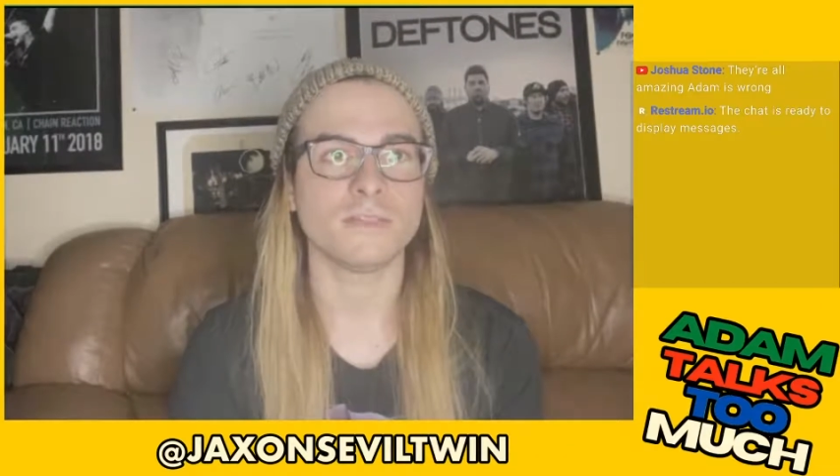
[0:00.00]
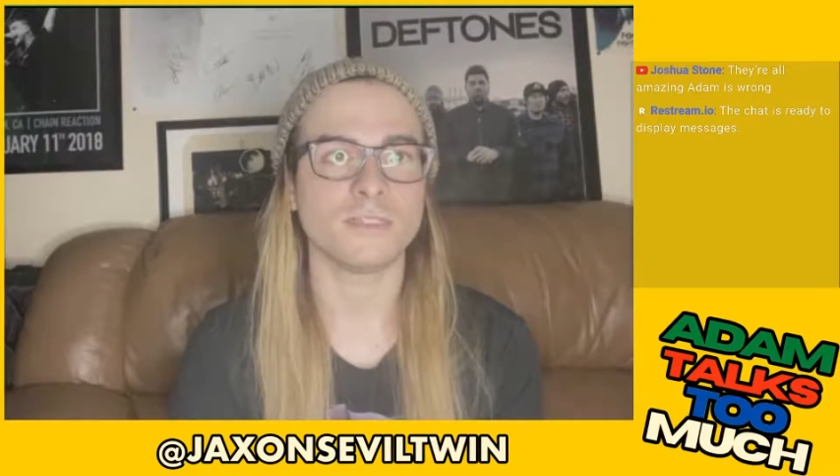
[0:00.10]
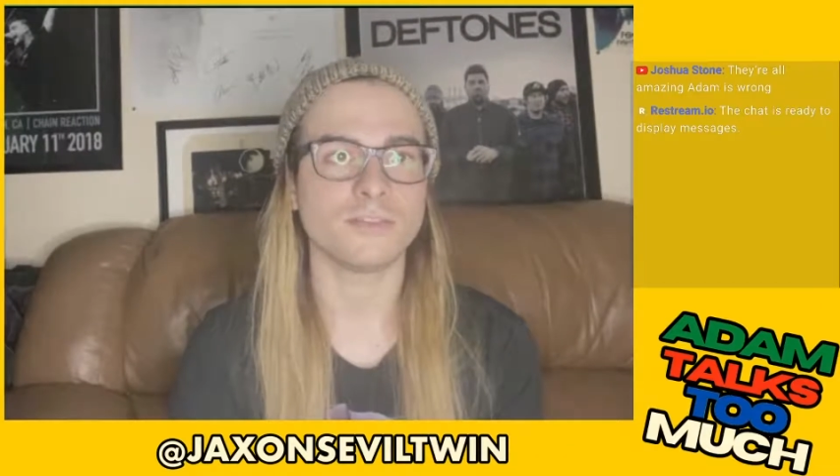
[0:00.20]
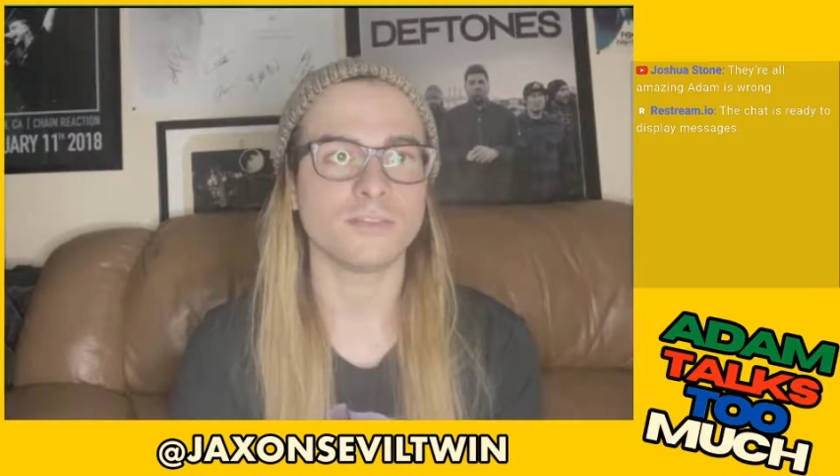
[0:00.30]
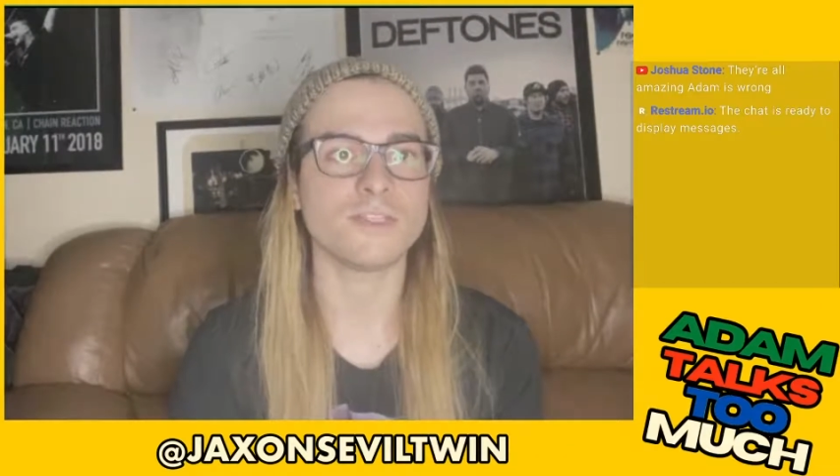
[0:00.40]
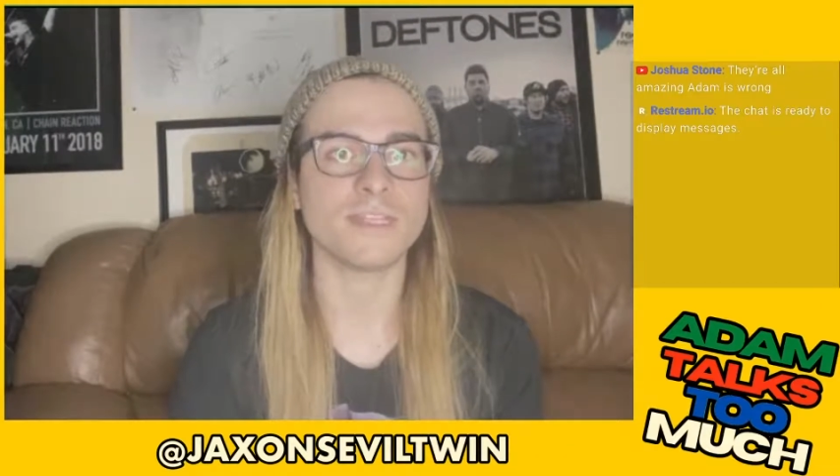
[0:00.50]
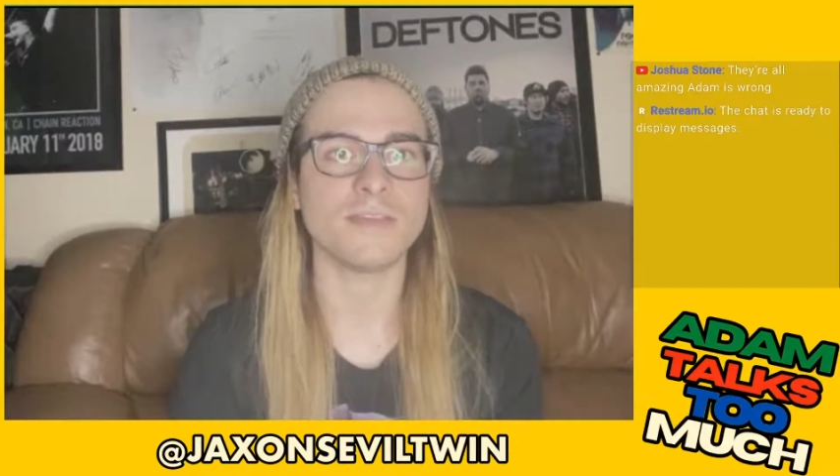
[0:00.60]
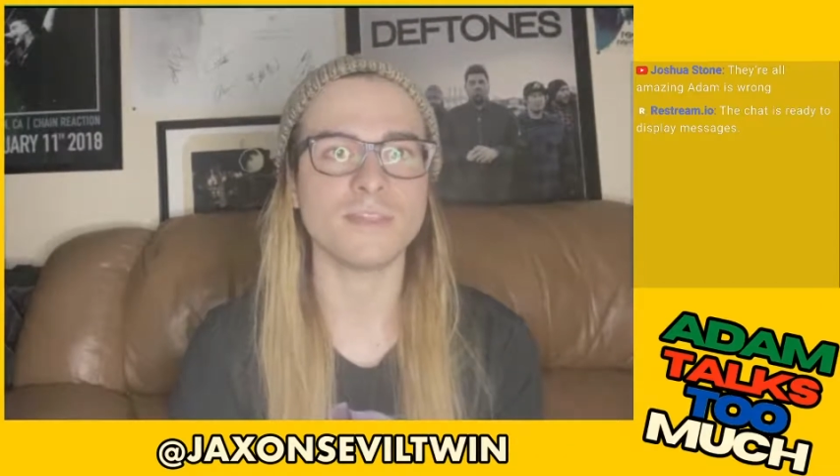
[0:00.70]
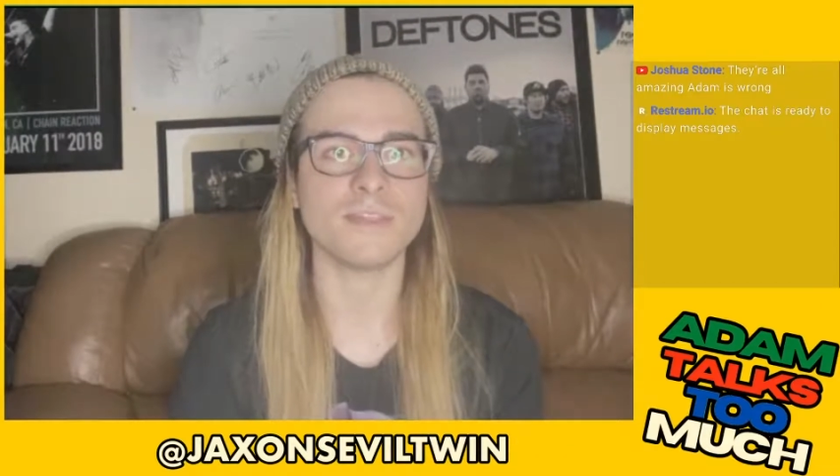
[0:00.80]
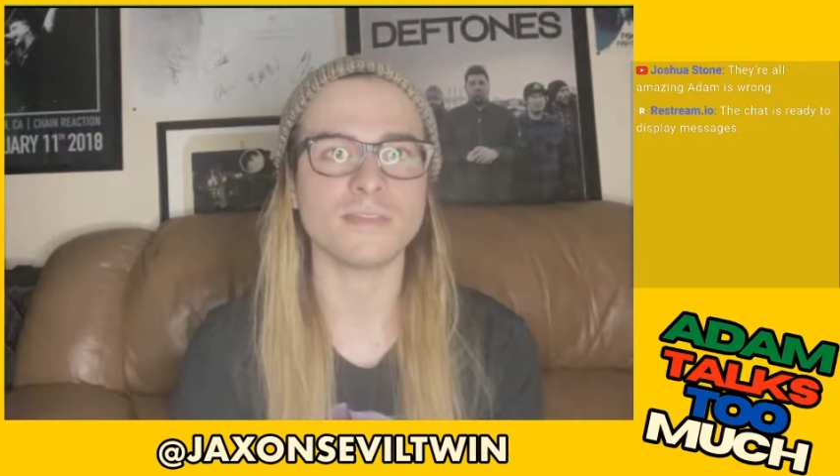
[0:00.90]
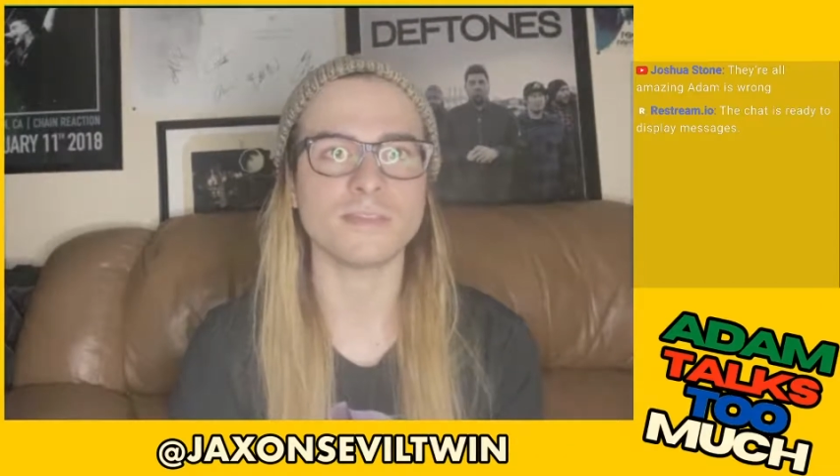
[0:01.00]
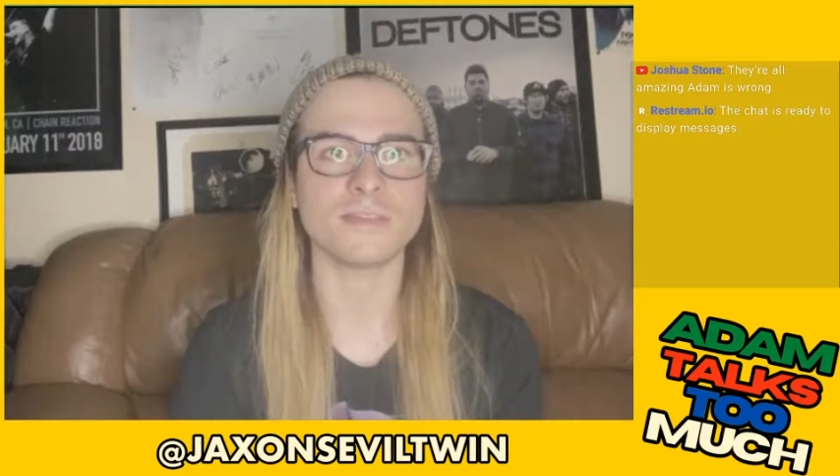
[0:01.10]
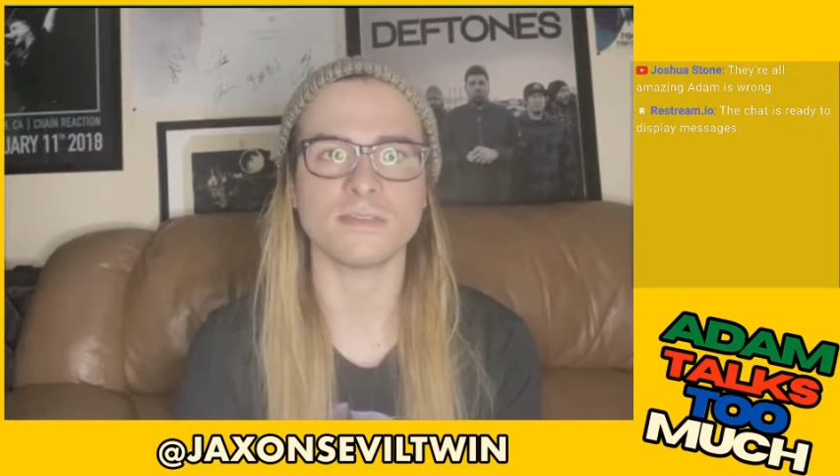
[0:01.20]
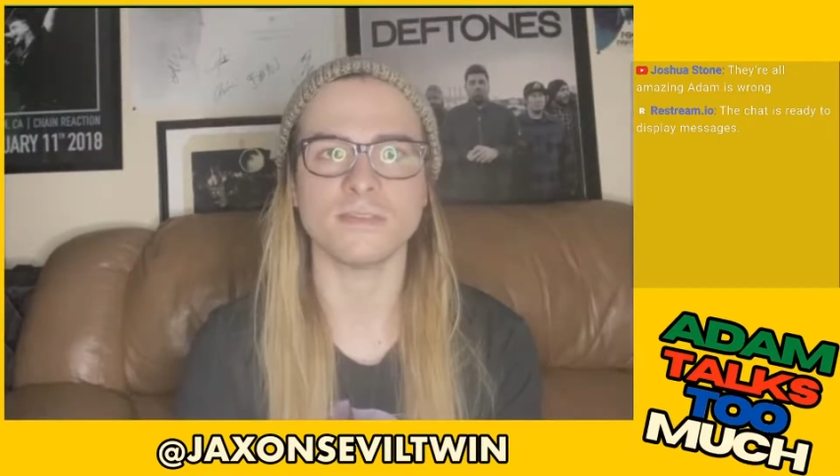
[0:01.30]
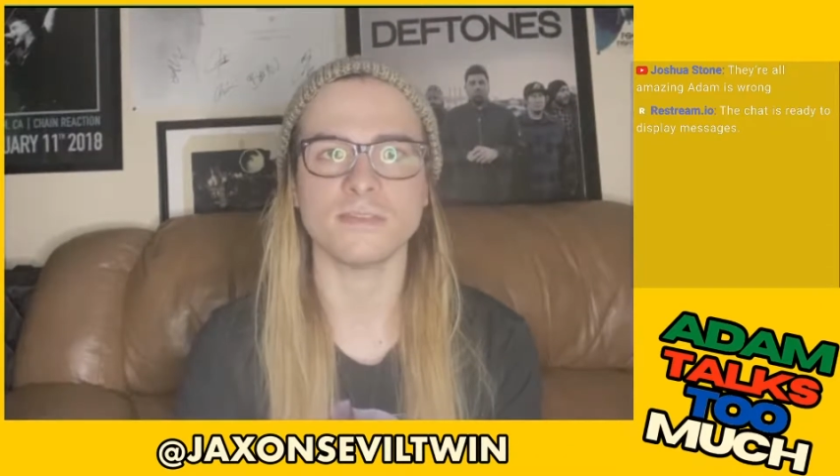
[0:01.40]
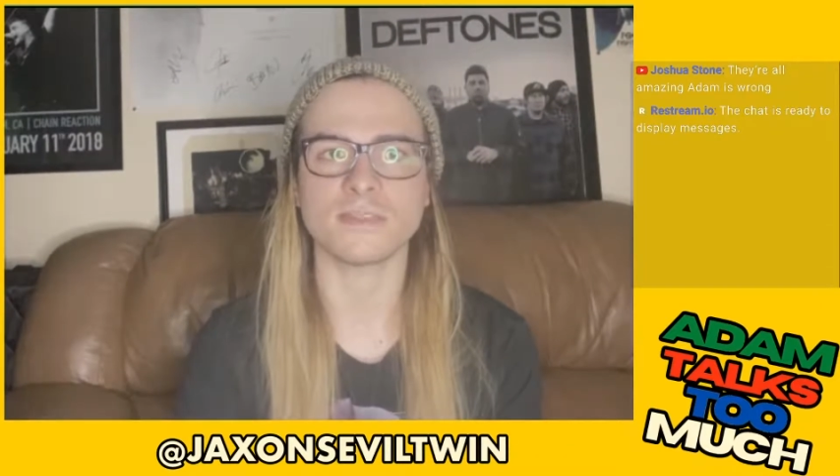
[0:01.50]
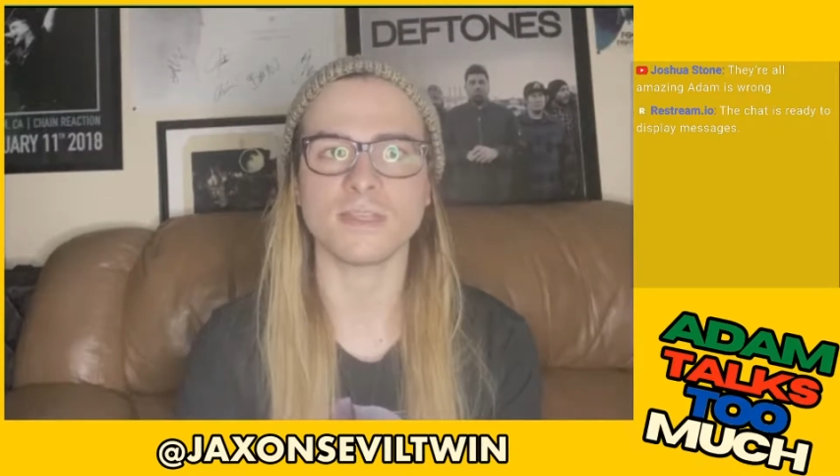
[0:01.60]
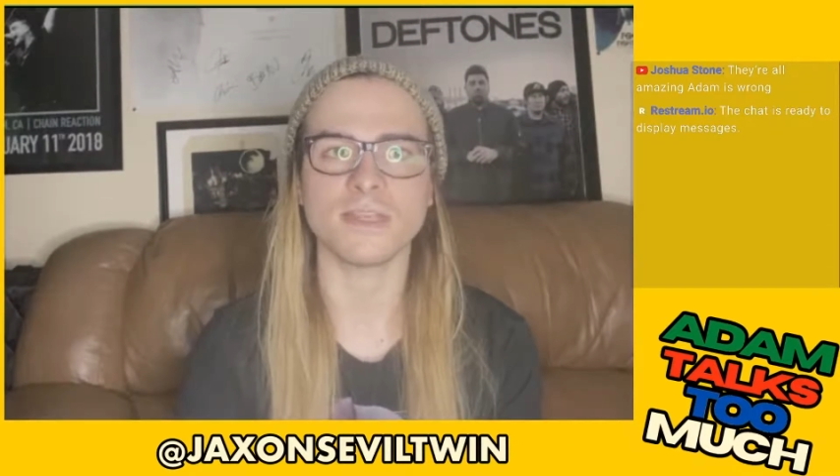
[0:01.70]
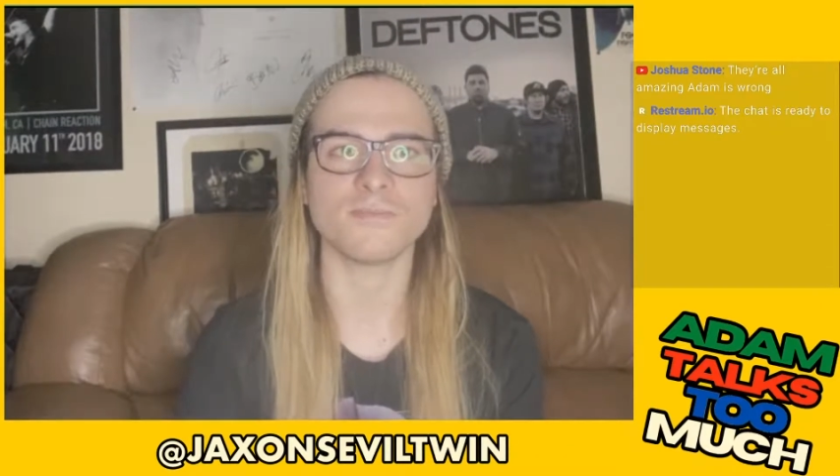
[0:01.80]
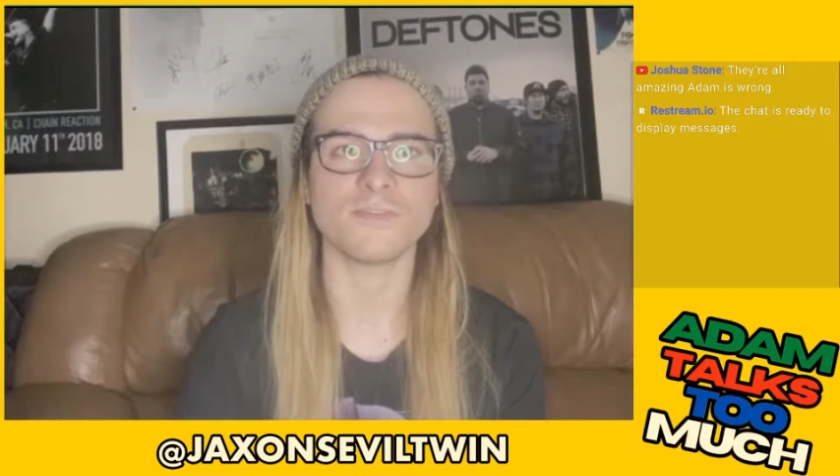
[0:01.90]
Chris Evans is
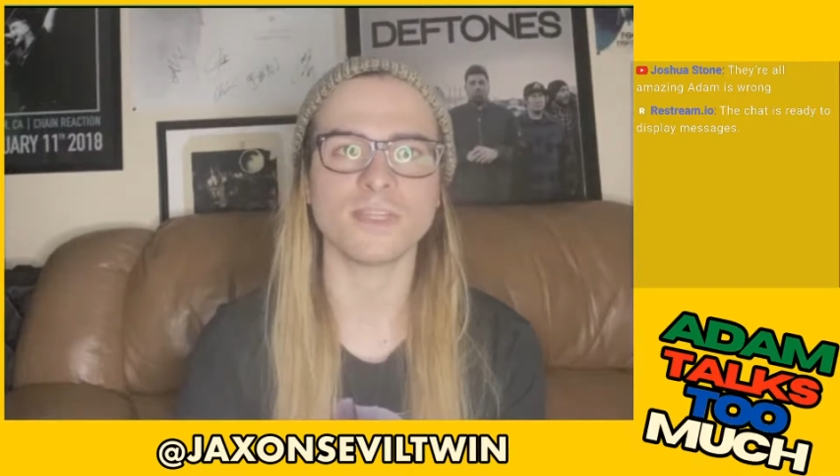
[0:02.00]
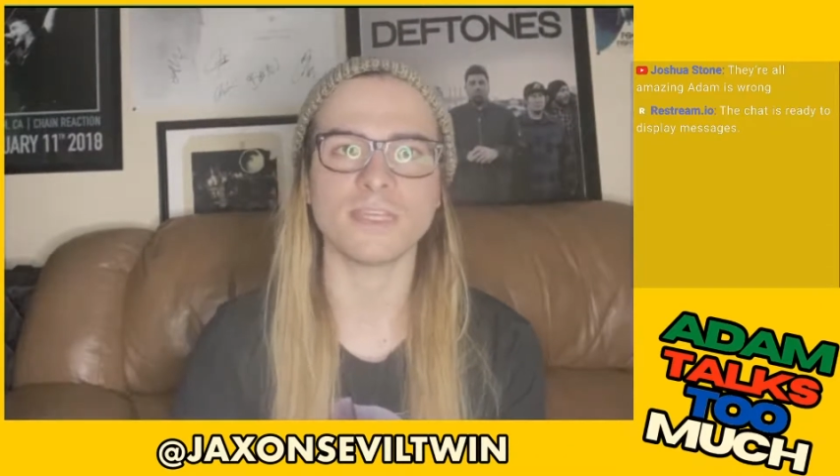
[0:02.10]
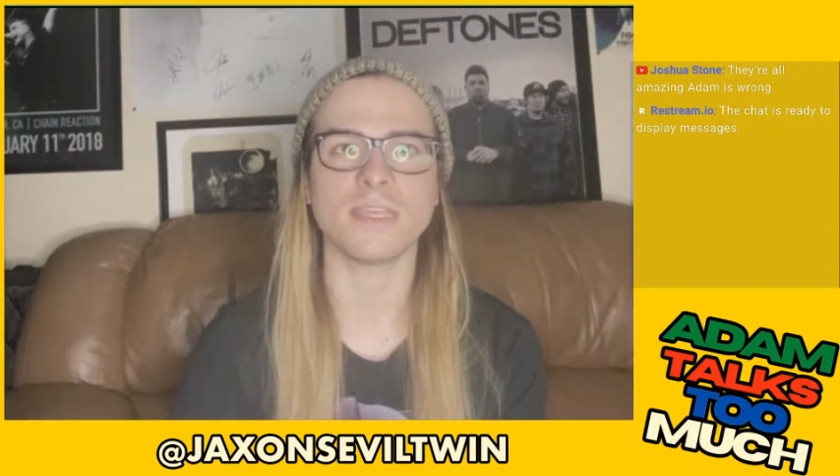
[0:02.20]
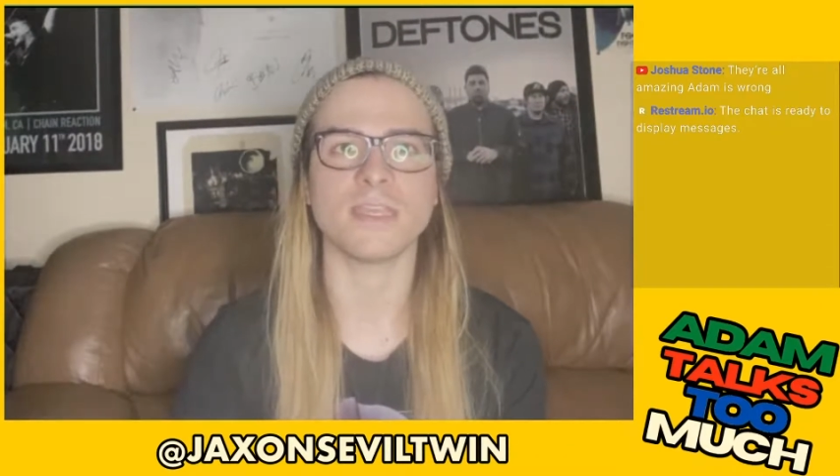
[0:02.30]
kind of like